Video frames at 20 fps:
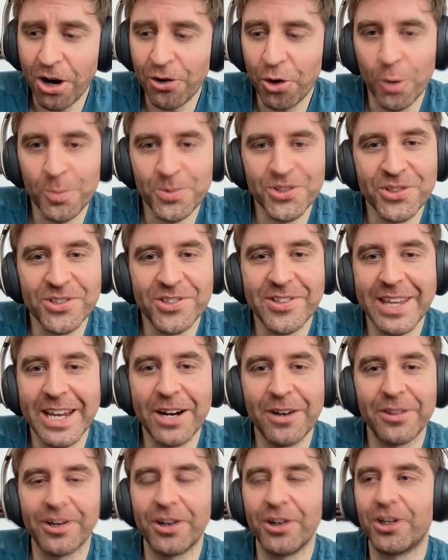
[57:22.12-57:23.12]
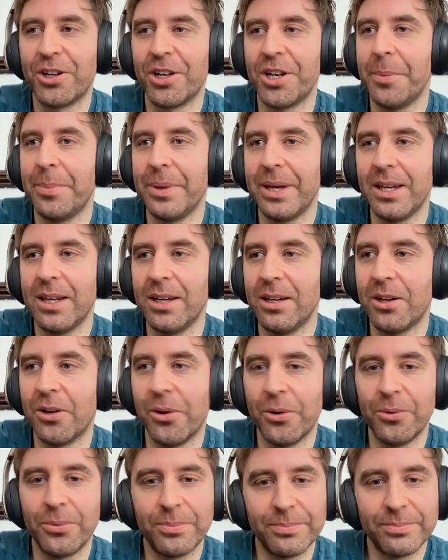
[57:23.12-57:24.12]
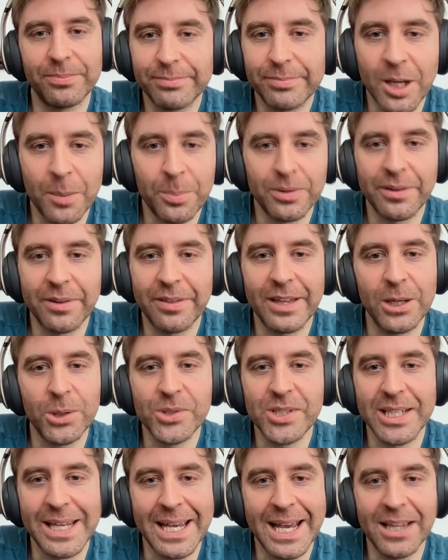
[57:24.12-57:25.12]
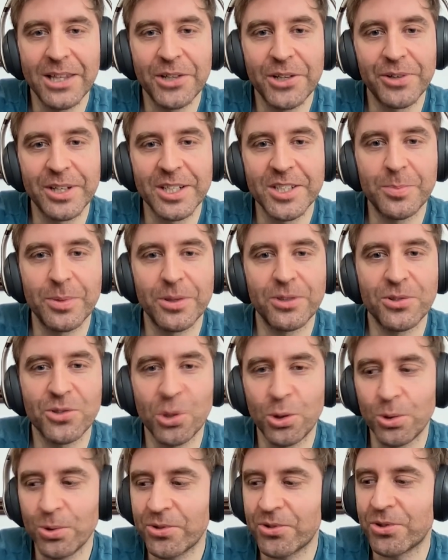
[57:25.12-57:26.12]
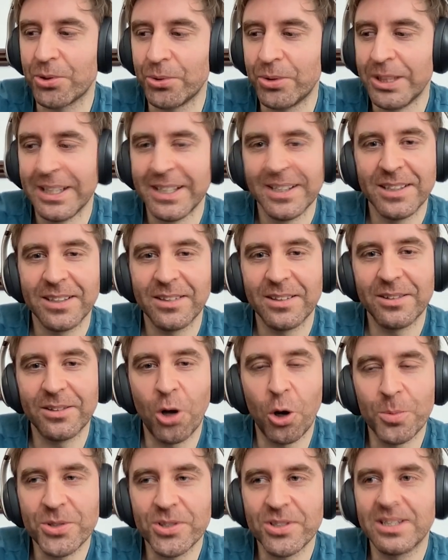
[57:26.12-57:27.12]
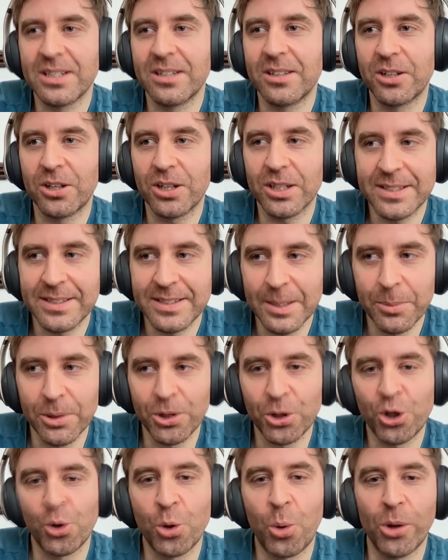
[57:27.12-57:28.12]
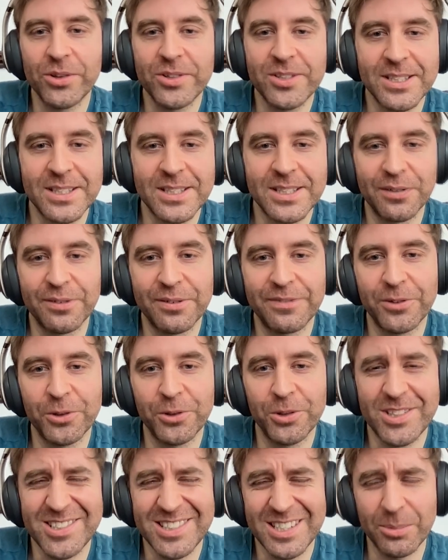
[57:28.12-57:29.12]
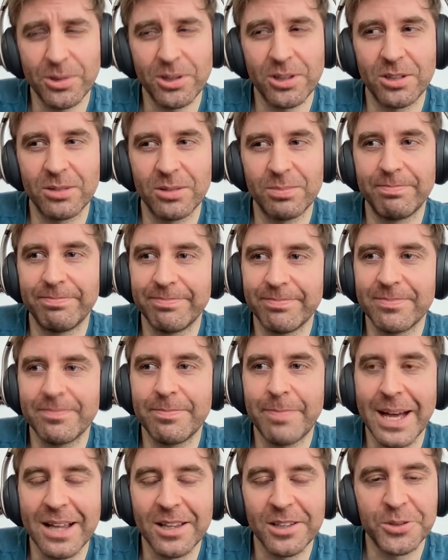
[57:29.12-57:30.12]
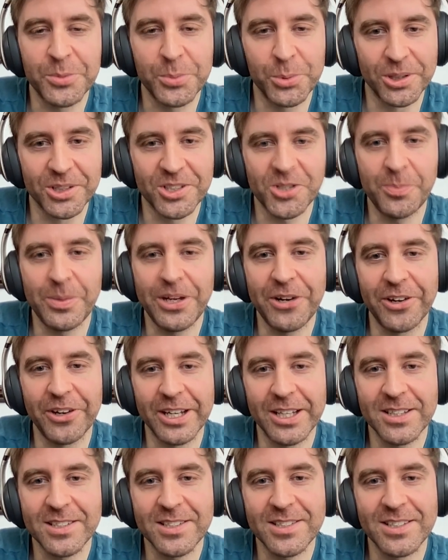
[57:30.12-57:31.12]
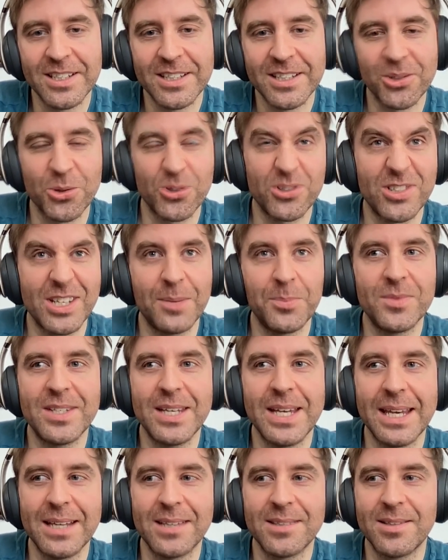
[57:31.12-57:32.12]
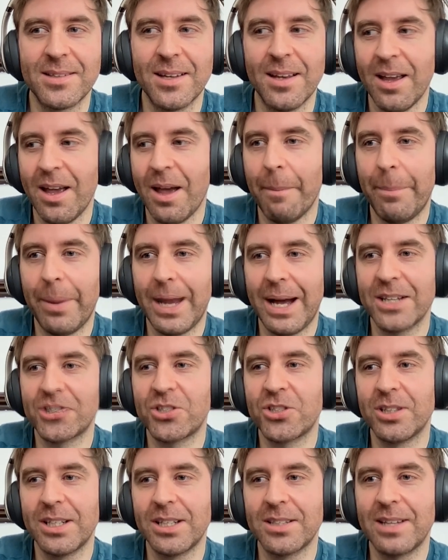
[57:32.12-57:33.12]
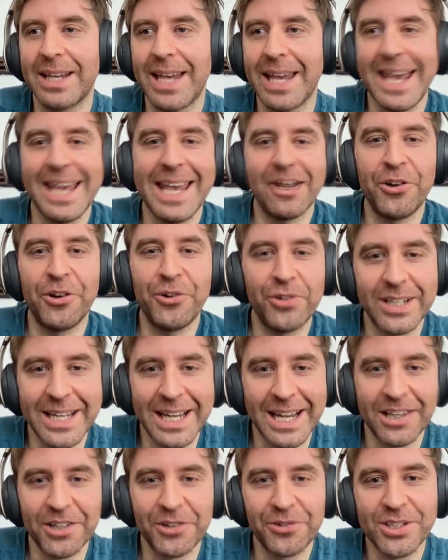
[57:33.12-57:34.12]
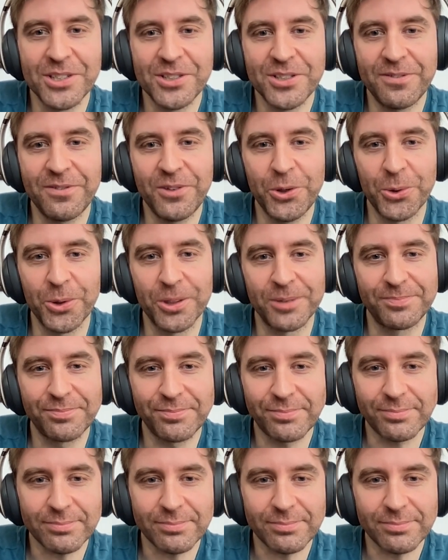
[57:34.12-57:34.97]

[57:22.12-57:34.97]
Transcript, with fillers: there are options there that are going to be, you know, a couple of thousand calories. But there's also options there that are similar quantity of food, similar palatable experience, so the same taste, but actually it's like 800 calories fewer.